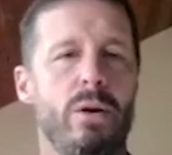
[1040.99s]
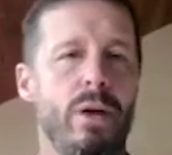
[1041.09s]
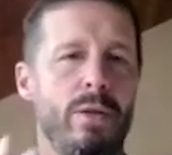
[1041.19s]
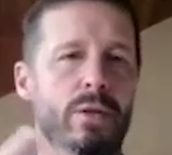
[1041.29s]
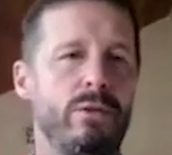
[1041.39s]
I know
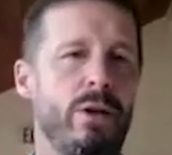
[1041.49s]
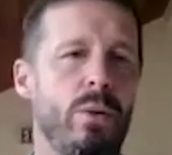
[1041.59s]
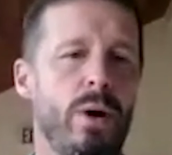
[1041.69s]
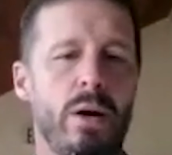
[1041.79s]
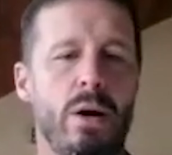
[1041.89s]
you had the
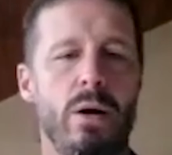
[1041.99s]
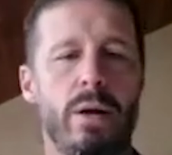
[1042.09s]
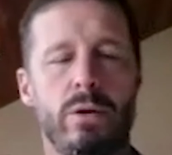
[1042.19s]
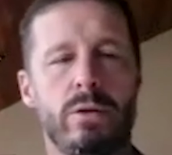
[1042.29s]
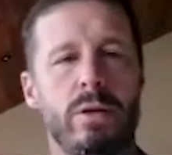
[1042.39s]
COI
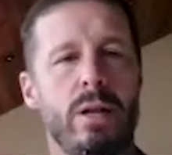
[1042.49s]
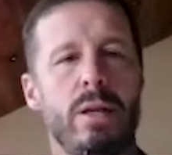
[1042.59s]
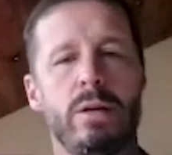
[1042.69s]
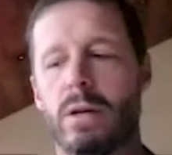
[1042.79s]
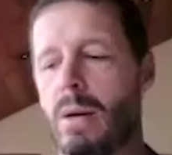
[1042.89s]
call. I know there's a lot
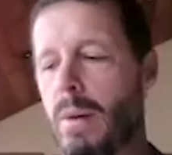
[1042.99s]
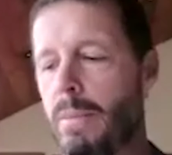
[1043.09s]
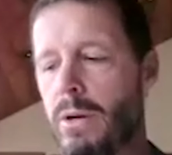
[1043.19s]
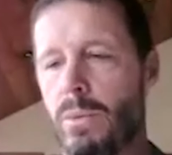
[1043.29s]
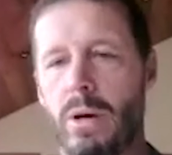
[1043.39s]
of things that come
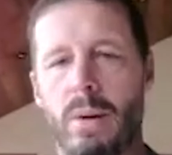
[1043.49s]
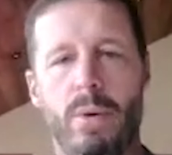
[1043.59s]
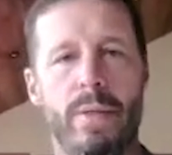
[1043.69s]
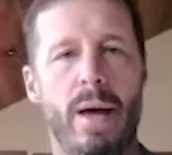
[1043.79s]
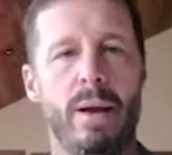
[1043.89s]
up and you bring up
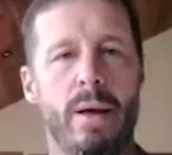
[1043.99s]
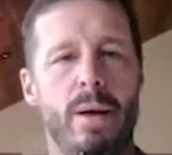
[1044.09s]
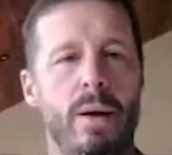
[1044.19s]
on that,